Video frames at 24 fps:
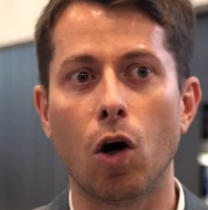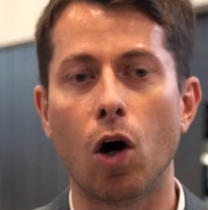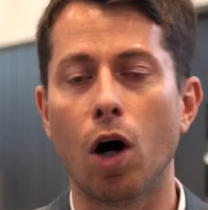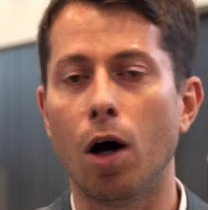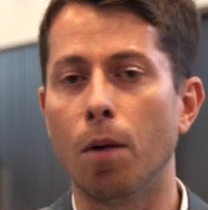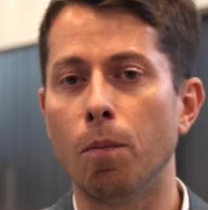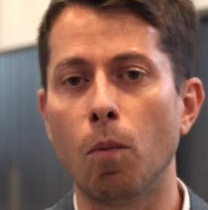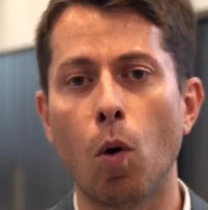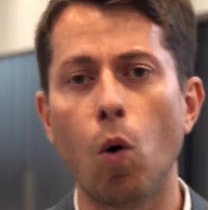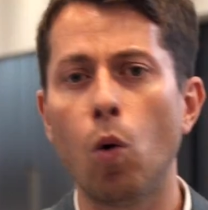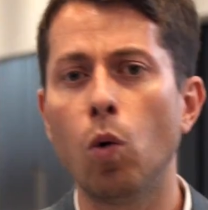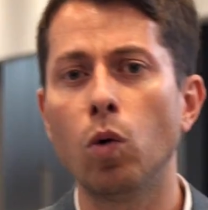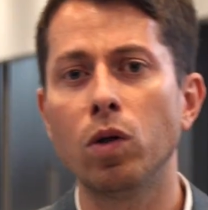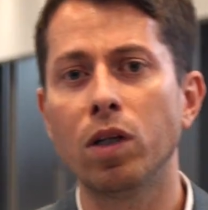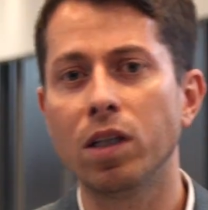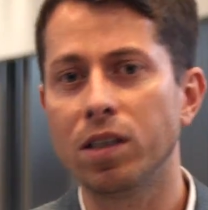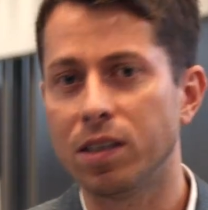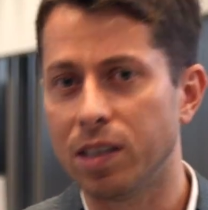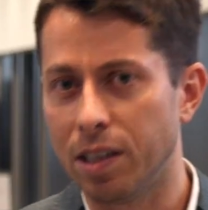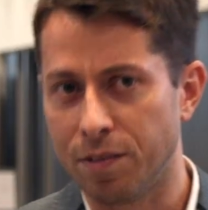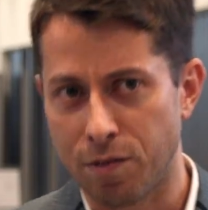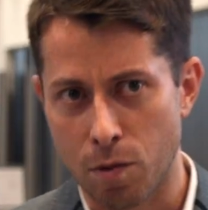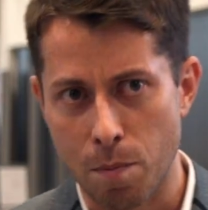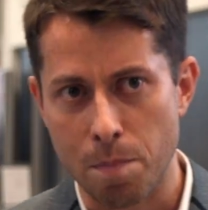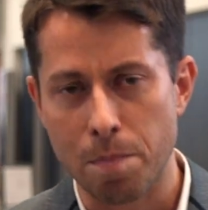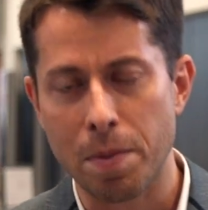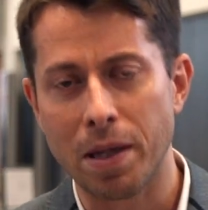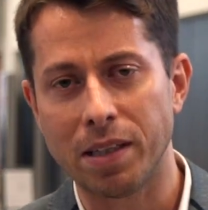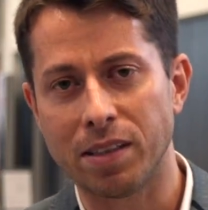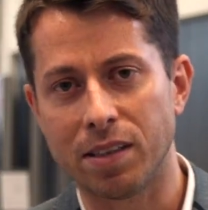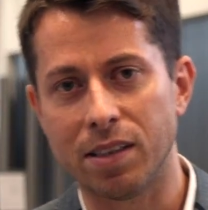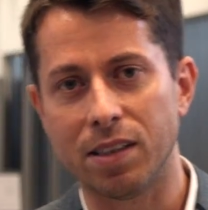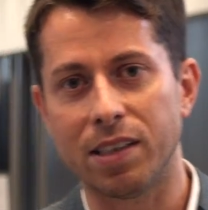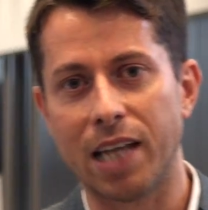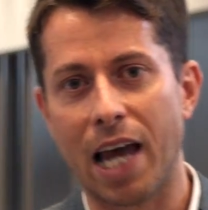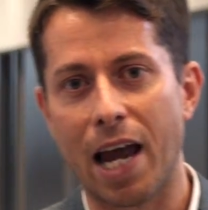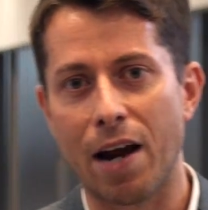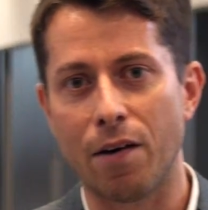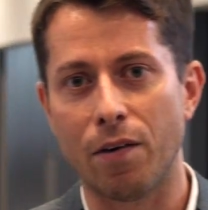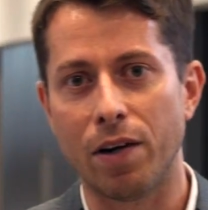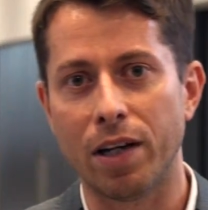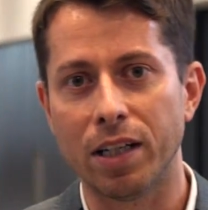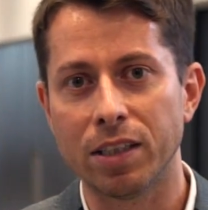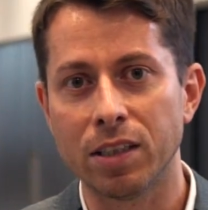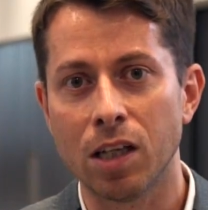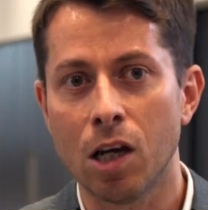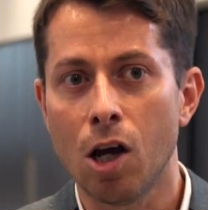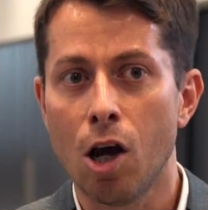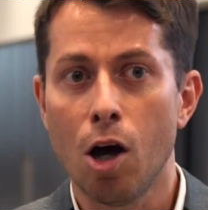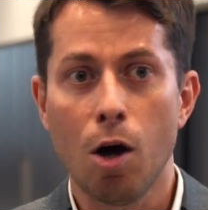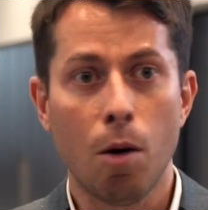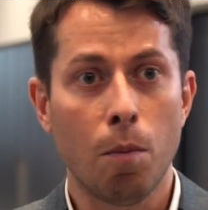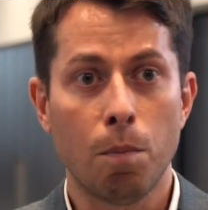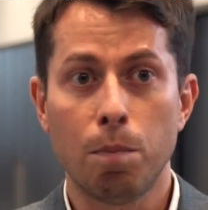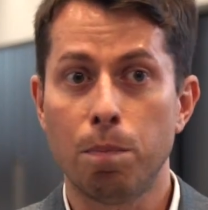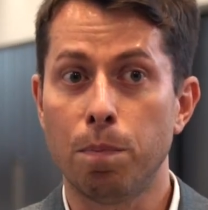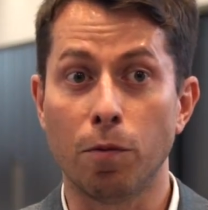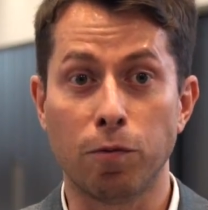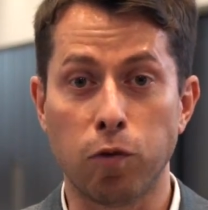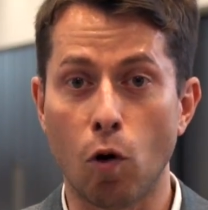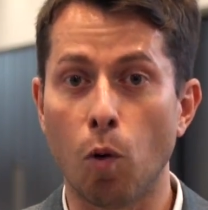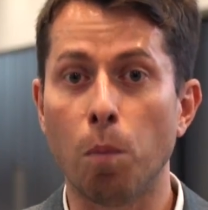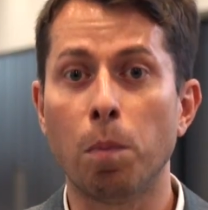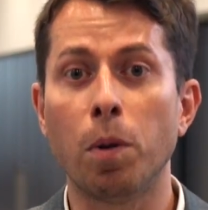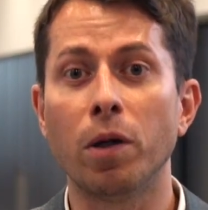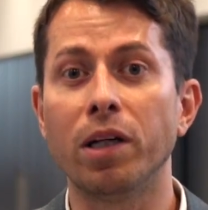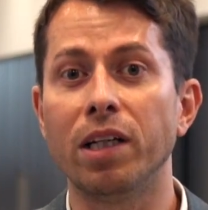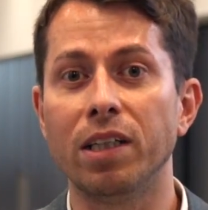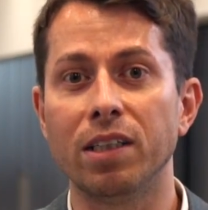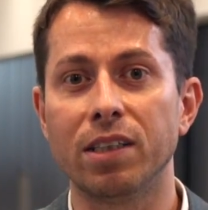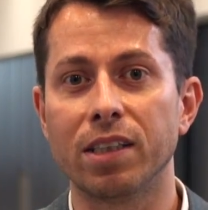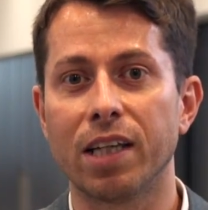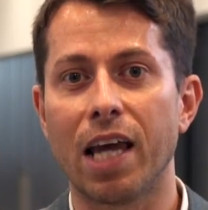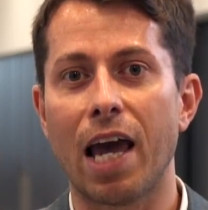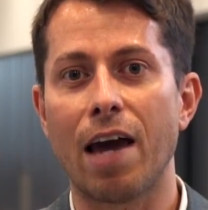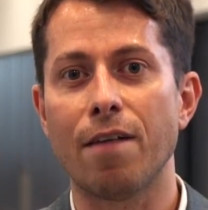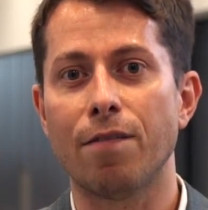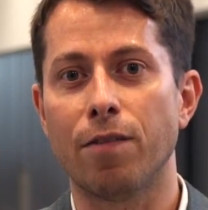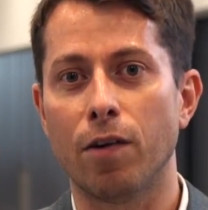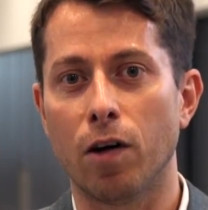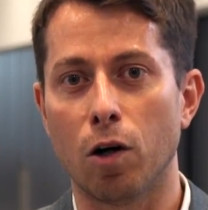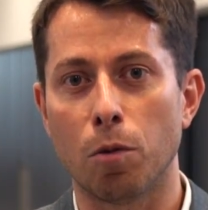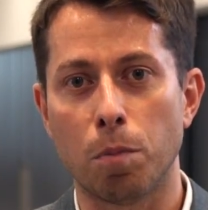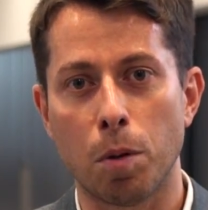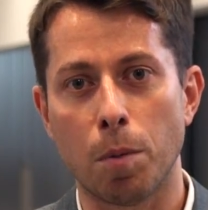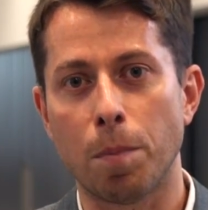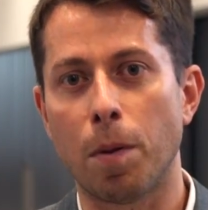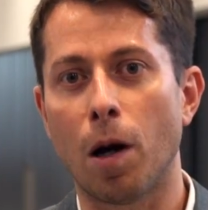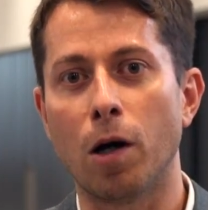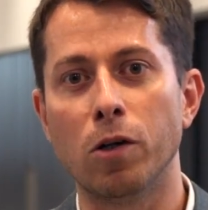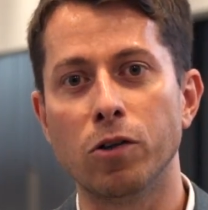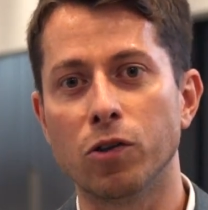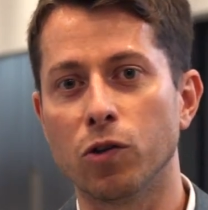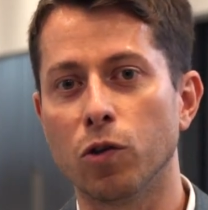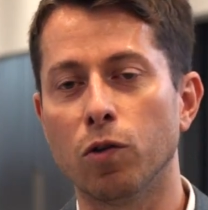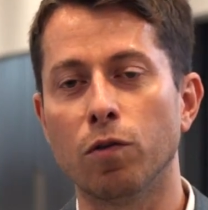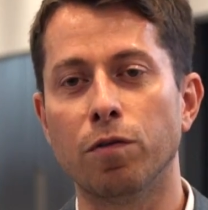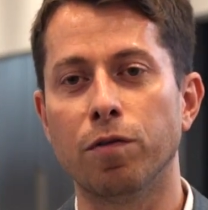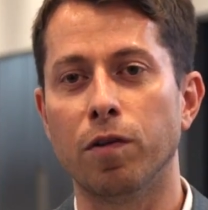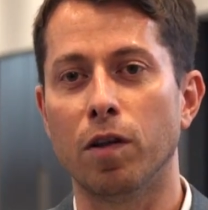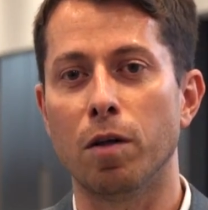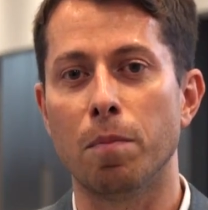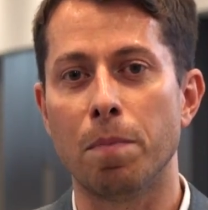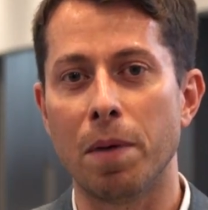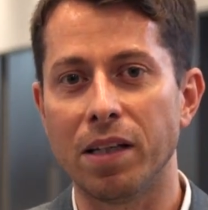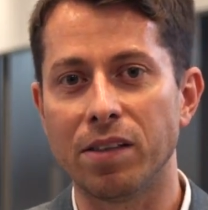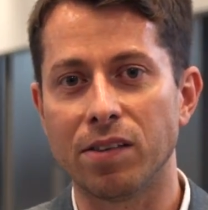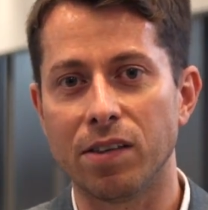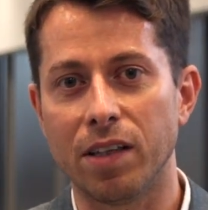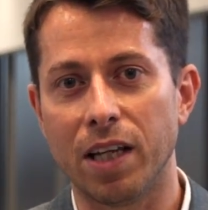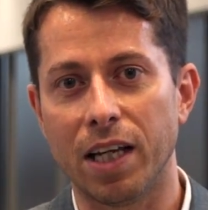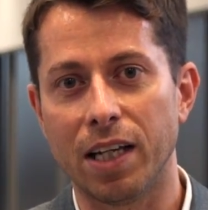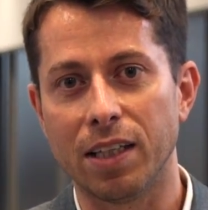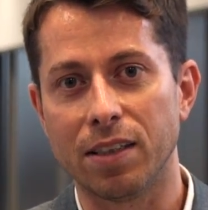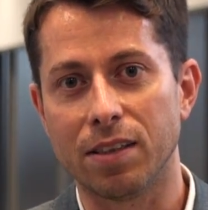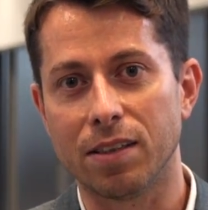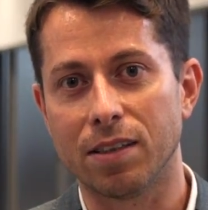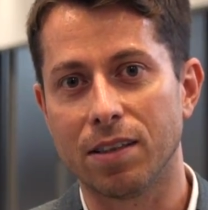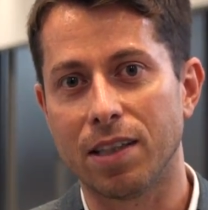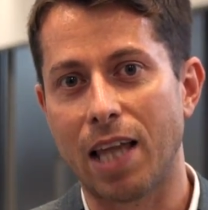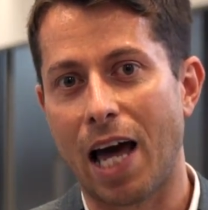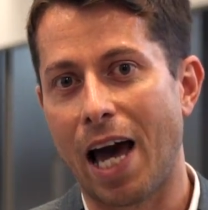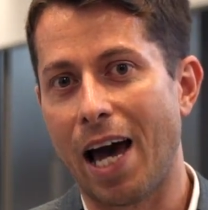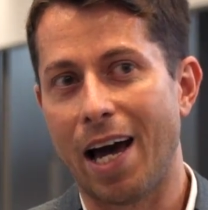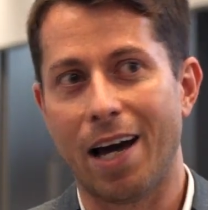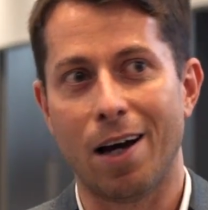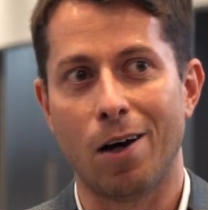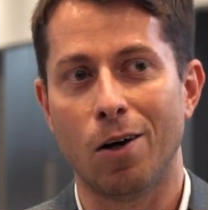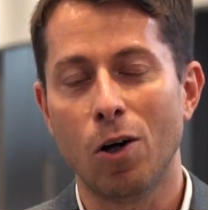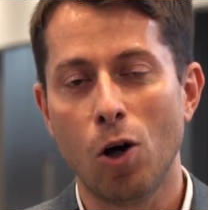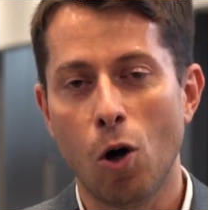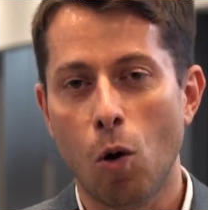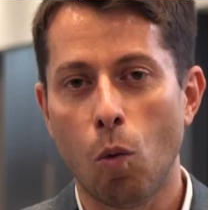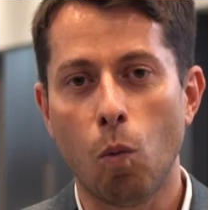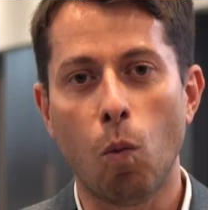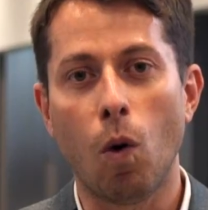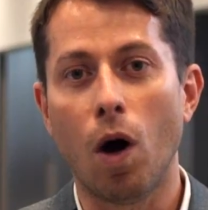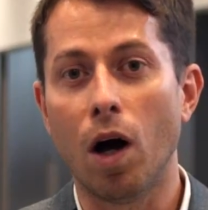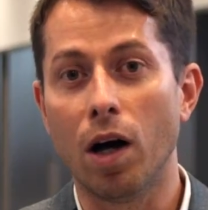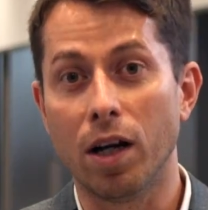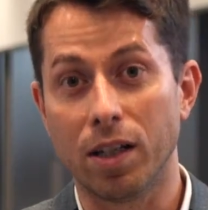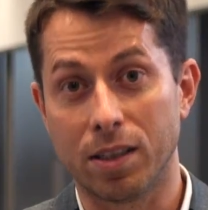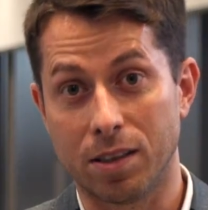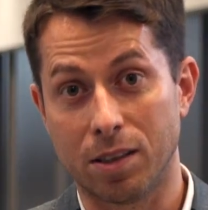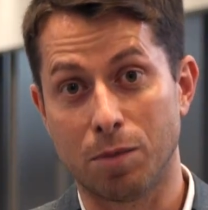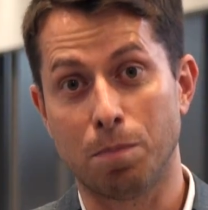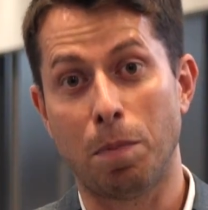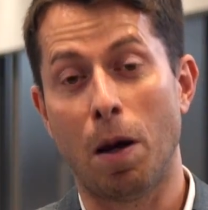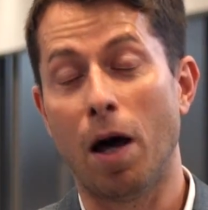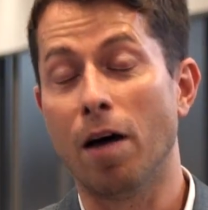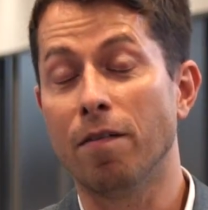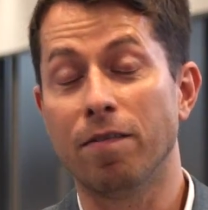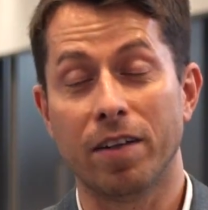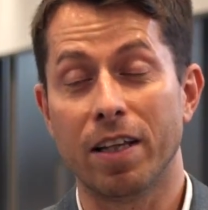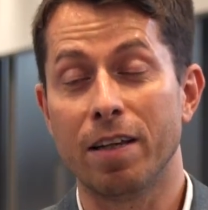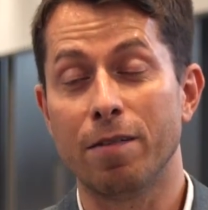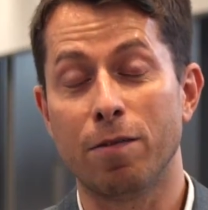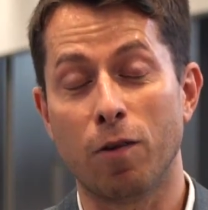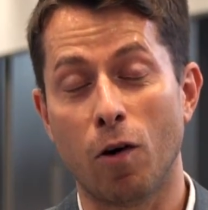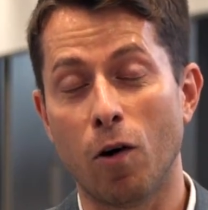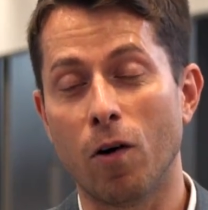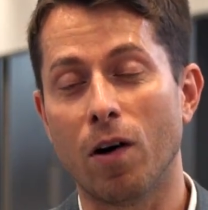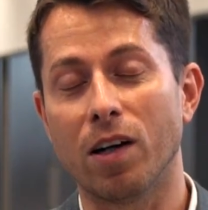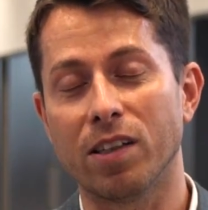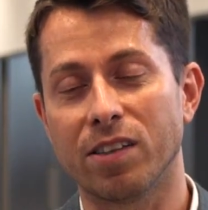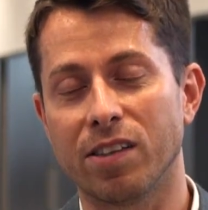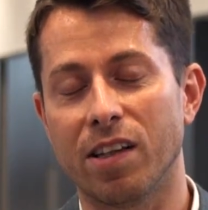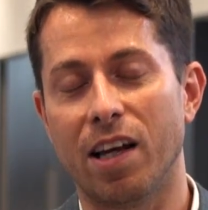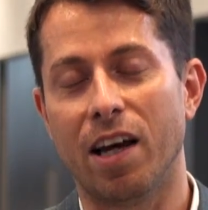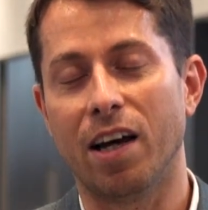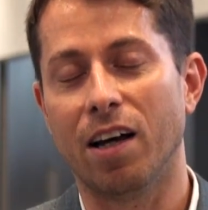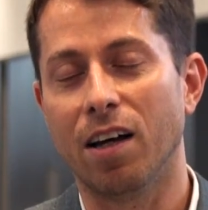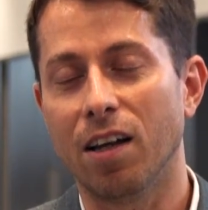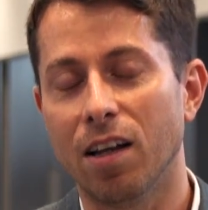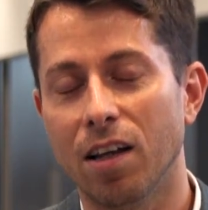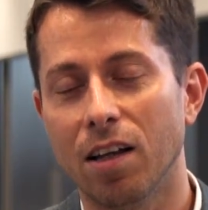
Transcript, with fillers: all the different business areas, before putting together a proposal for the business that works perfectly for us now.